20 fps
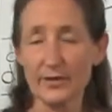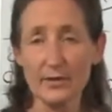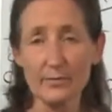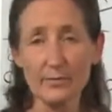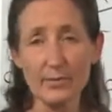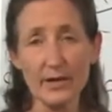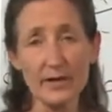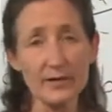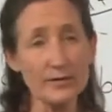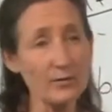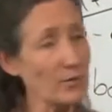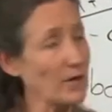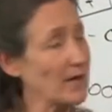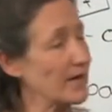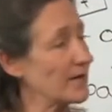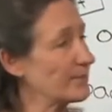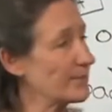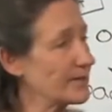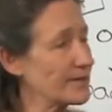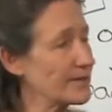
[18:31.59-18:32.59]
and by the way,
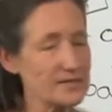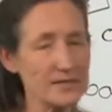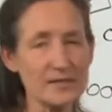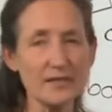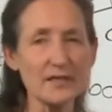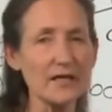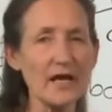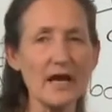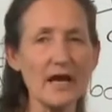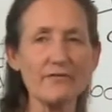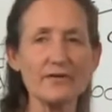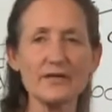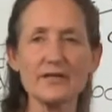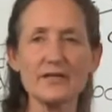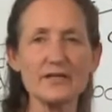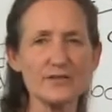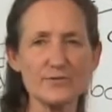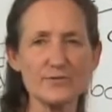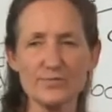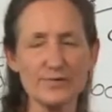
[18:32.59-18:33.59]
a person can have a
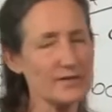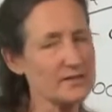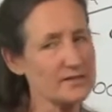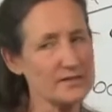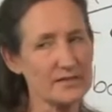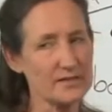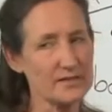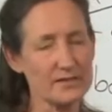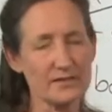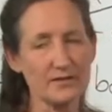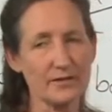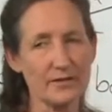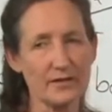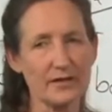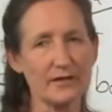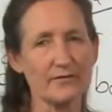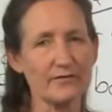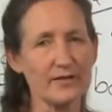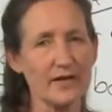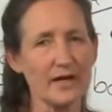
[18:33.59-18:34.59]
yeast presence and not
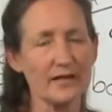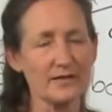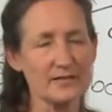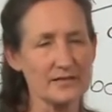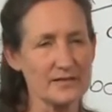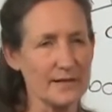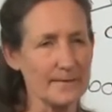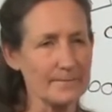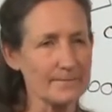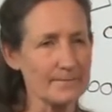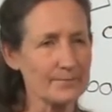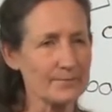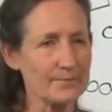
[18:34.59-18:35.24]
have cancer.